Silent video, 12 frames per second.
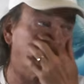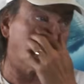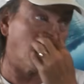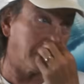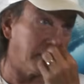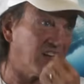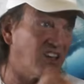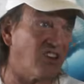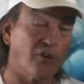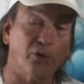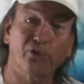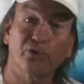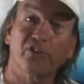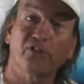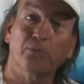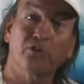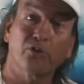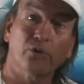and we'll get into those with
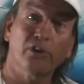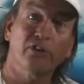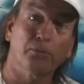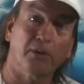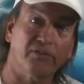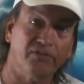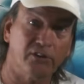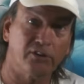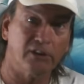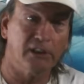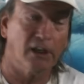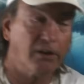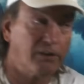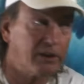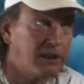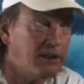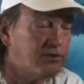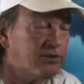some stories about fishing down in the
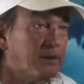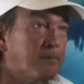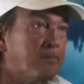Keys.